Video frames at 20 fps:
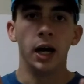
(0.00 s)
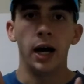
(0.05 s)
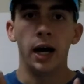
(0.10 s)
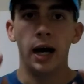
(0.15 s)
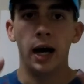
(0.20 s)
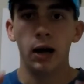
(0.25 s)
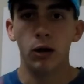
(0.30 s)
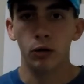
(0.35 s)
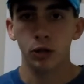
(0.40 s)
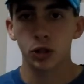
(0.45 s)

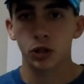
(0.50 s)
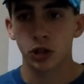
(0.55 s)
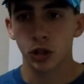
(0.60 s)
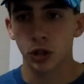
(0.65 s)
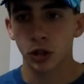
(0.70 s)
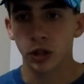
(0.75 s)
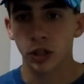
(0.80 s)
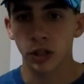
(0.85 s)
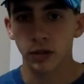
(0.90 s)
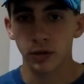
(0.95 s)
I want
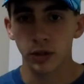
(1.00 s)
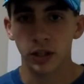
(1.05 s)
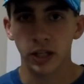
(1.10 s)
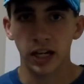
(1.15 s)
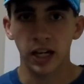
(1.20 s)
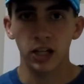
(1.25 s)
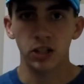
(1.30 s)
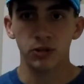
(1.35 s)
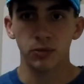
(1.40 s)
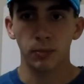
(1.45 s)
to give you
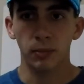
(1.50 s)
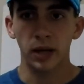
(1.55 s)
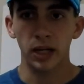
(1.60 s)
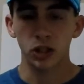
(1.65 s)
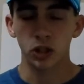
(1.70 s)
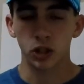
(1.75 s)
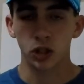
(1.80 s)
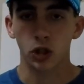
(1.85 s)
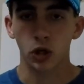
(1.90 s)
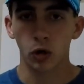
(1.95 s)
guys my
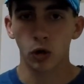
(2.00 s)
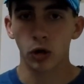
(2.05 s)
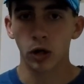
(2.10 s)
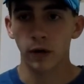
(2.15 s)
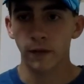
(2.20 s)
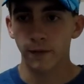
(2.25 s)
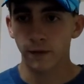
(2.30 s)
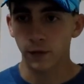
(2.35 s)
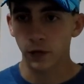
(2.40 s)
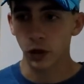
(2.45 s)

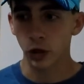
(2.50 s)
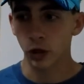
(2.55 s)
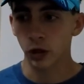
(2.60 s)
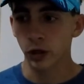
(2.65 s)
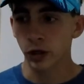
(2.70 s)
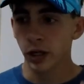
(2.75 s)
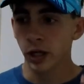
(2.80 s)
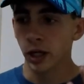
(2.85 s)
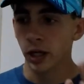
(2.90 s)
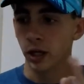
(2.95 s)
score
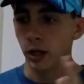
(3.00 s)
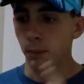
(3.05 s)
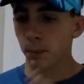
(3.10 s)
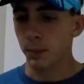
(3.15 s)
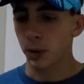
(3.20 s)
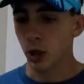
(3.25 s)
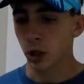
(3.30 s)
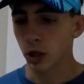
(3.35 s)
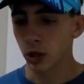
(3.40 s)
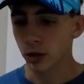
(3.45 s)
for
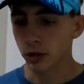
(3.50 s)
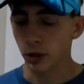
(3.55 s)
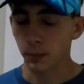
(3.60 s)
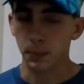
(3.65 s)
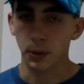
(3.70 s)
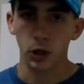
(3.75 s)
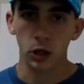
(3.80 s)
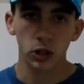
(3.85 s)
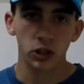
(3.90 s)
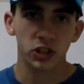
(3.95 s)
the
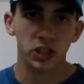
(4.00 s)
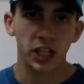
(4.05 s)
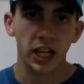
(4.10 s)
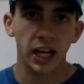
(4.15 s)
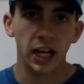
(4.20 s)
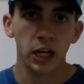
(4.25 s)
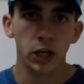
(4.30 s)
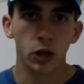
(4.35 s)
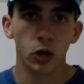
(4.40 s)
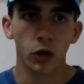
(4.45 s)
perks
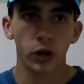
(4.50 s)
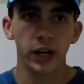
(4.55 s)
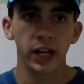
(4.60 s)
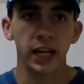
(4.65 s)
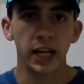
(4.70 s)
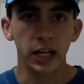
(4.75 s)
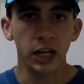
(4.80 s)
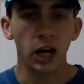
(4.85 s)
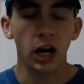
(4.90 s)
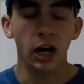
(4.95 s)
category,
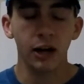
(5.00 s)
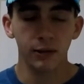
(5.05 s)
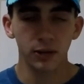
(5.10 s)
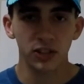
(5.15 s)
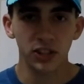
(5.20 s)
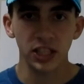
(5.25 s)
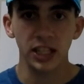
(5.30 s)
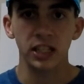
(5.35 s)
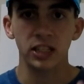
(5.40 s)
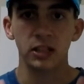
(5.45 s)
and
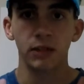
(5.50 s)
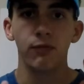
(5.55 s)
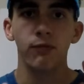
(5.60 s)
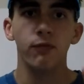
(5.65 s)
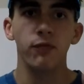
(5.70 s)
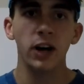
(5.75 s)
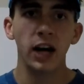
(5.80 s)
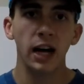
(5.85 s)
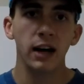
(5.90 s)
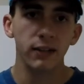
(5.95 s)
obviously it's a
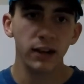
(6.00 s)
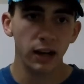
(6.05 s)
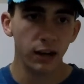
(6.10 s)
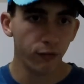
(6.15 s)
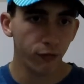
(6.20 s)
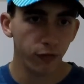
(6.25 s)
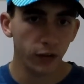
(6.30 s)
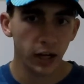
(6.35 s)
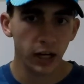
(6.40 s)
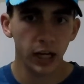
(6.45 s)
5 out
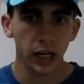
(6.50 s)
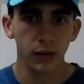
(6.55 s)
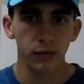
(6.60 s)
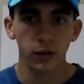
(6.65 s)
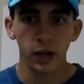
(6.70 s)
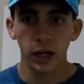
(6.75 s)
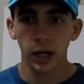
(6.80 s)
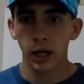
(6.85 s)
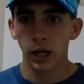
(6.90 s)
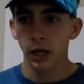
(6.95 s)
of
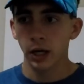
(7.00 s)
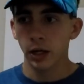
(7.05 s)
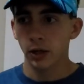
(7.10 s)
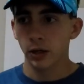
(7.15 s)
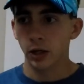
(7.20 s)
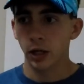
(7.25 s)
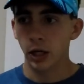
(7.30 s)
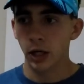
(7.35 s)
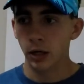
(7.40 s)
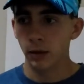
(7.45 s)

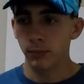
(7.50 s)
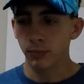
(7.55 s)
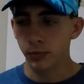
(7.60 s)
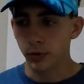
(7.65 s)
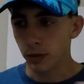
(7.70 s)
5.